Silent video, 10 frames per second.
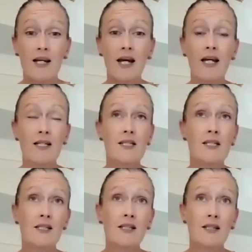And
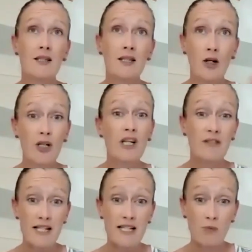the only
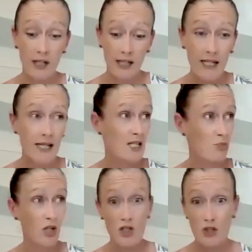reason we're here is
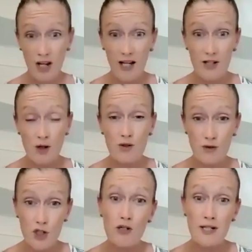because our souls have
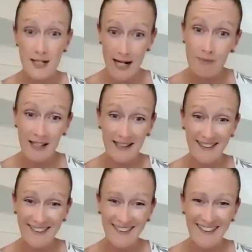chosen to come here.
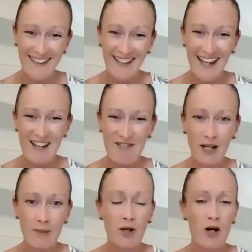And
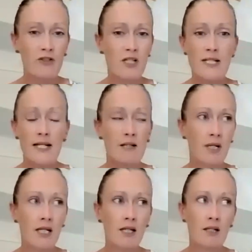people often say to
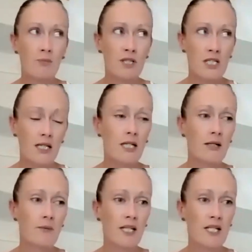me,
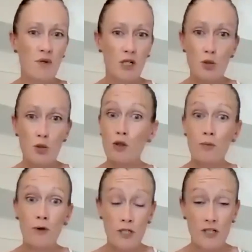particularly when there's been
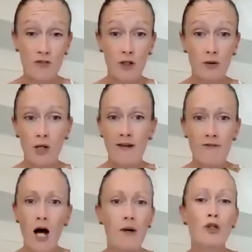trauma or a difficult life,
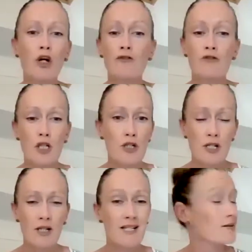I would not have
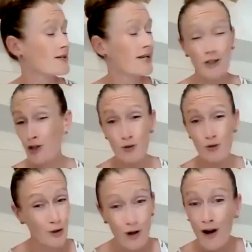chosen this. And it's like, no, you
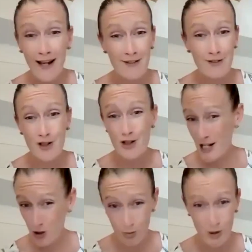would not have, because
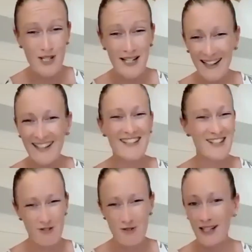that's your personality
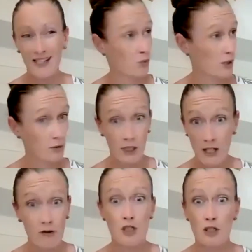talking, and we would
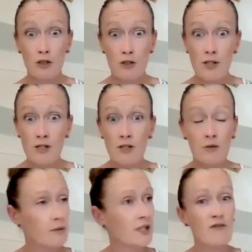never choose.
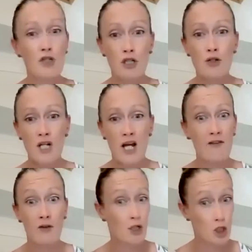We would never choose to
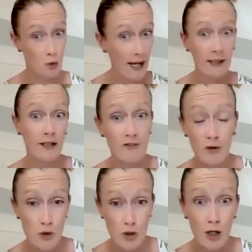have duality, full
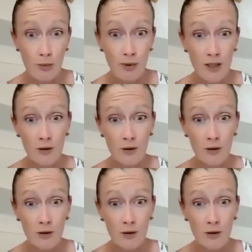stop.